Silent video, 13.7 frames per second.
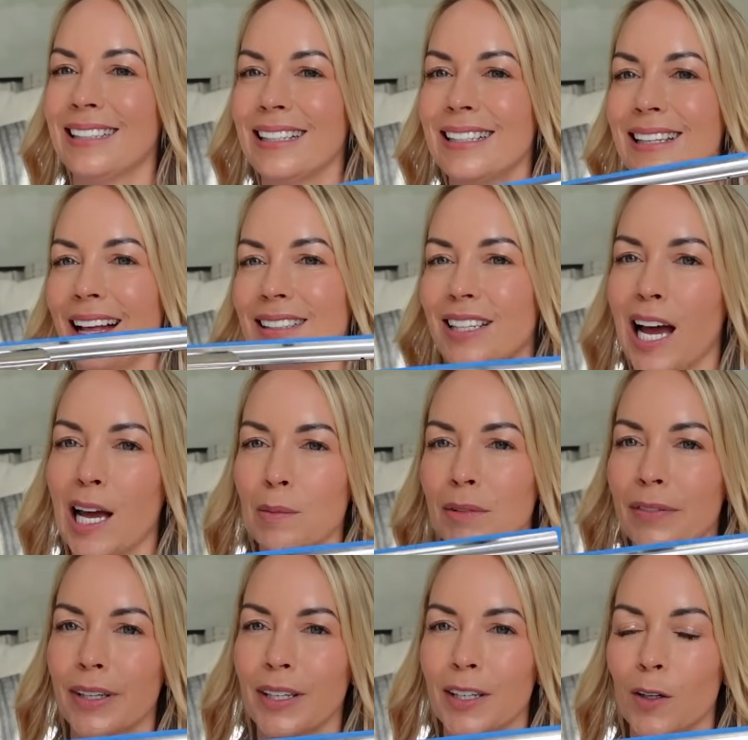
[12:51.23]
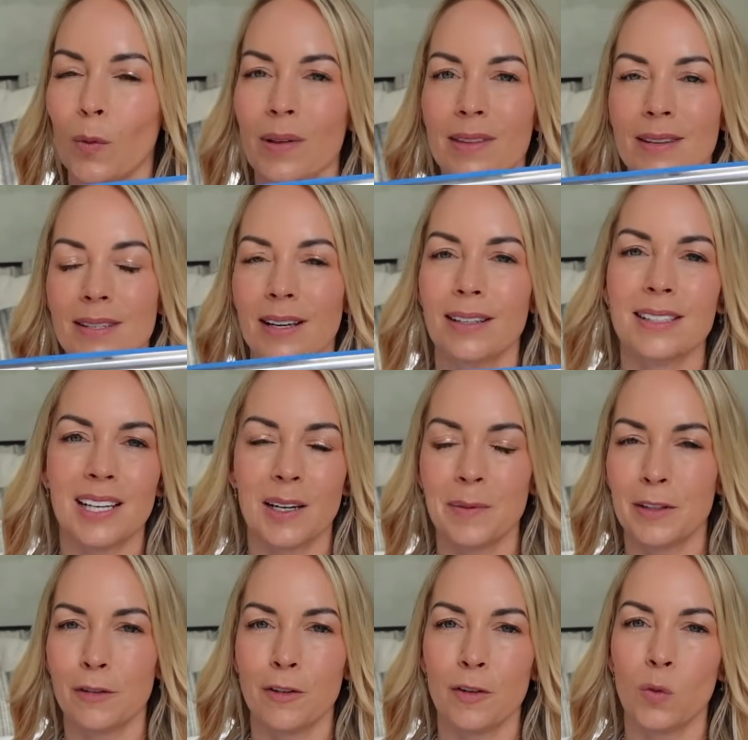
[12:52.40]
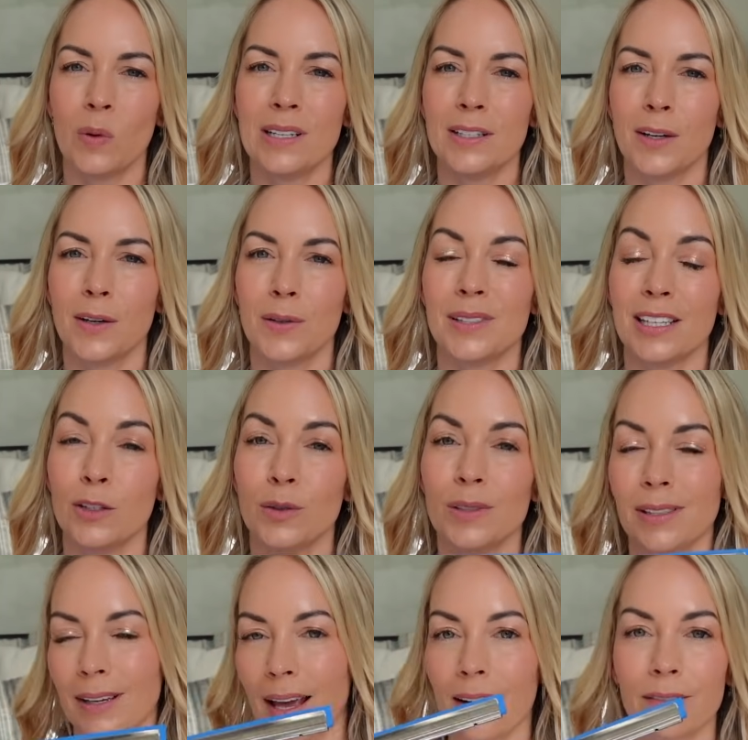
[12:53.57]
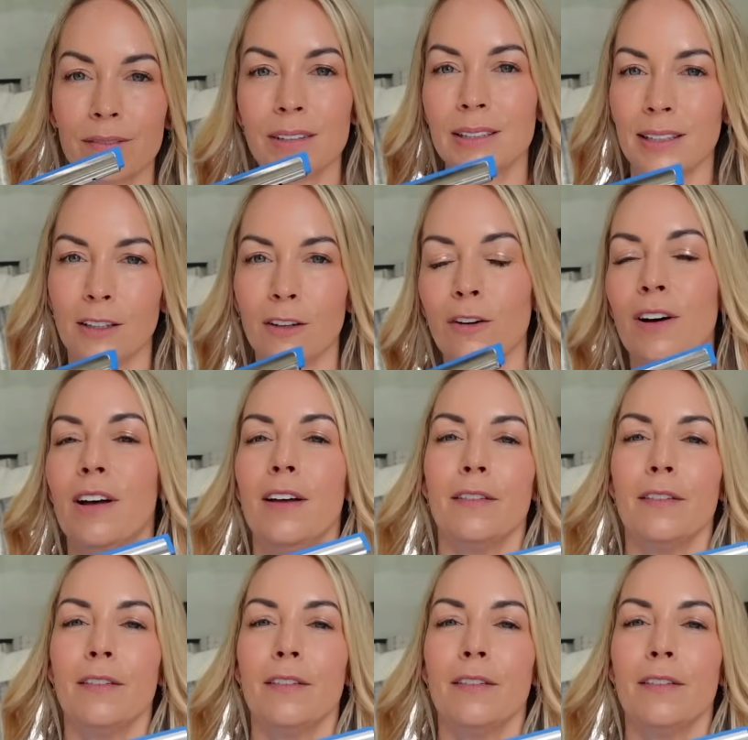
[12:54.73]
It's that time of year when the sun is coming through your windows and you see every little